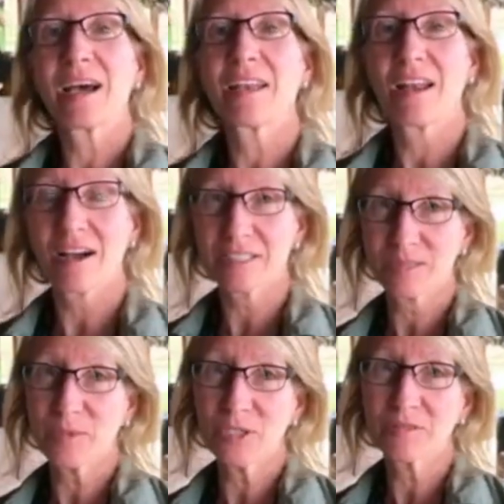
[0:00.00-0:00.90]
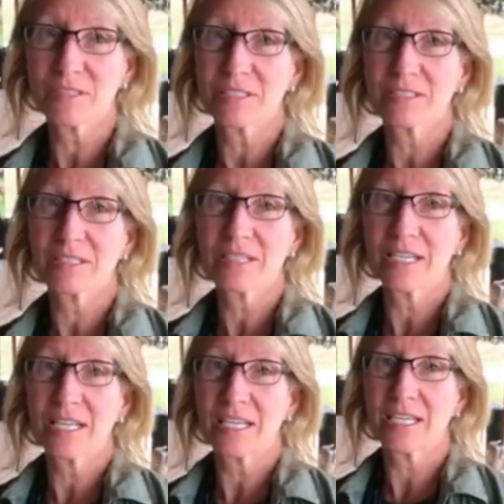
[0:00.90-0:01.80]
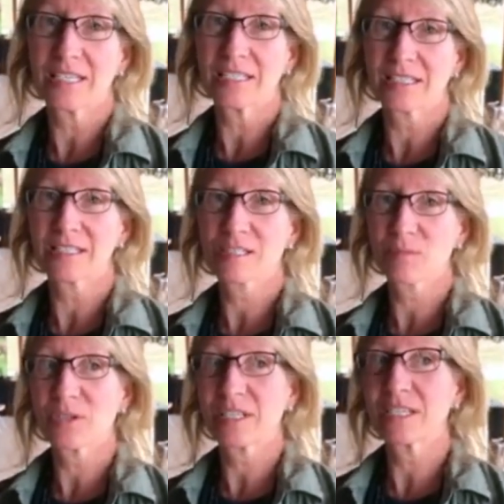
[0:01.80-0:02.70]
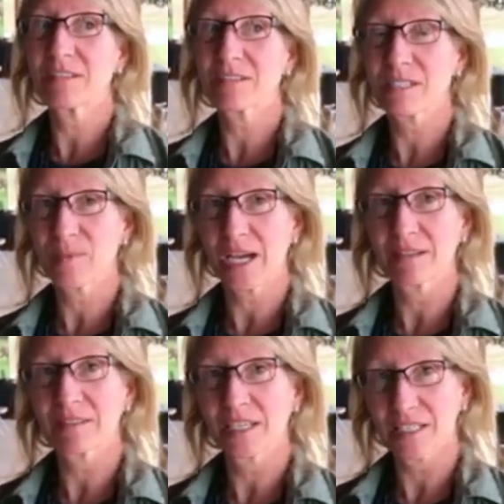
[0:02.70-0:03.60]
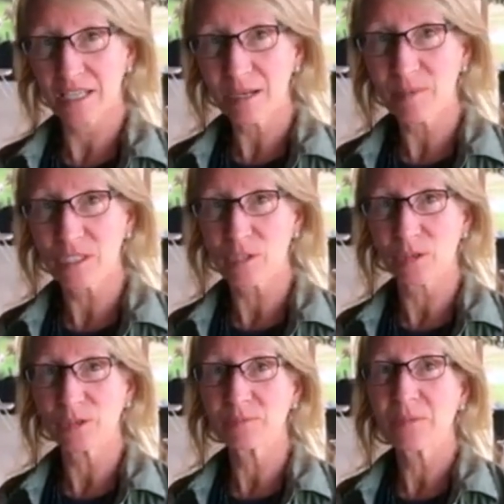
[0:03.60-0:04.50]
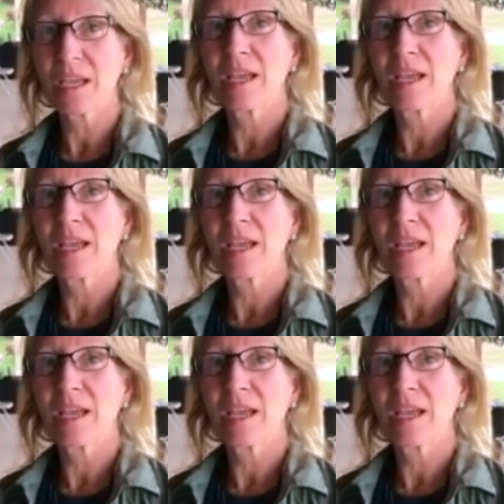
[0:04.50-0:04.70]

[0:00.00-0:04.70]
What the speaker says: knocked him over, and at this point he was about 9 months old,